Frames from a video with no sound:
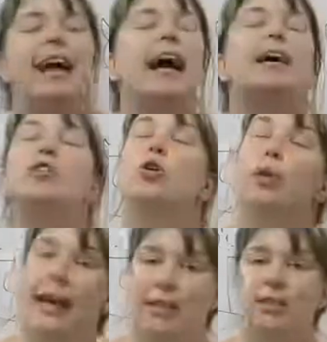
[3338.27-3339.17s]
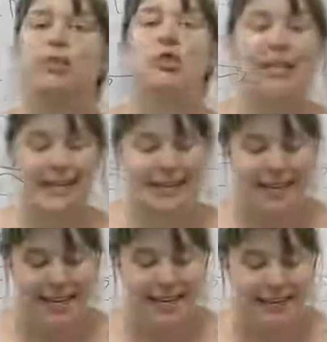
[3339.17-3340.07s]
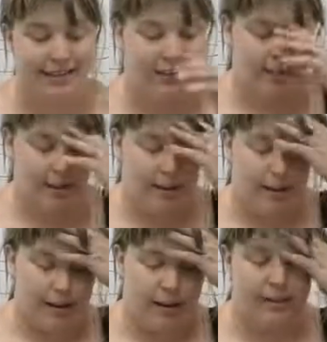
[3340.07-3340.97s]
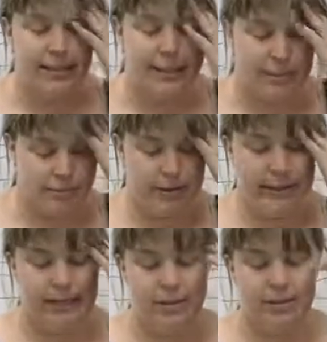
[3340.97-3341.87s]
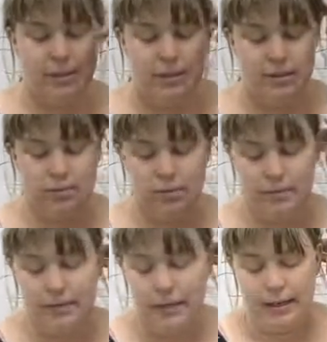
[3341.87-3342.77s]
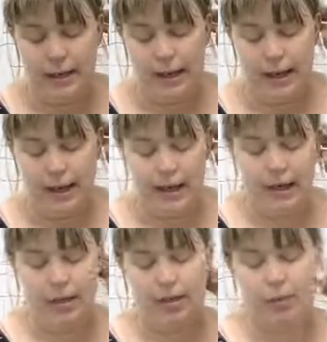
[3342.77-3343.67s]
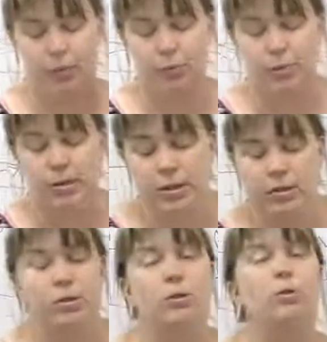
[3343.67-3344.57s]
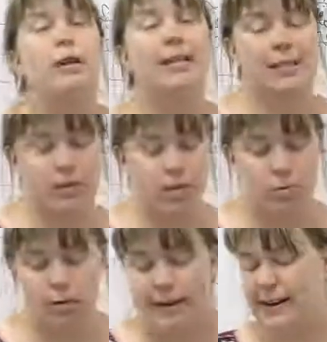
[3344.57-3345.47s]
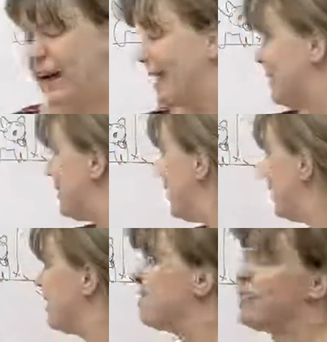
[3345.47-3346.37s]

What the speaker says: and you'll get to GC. All right, and what else? Through is a good one, I think.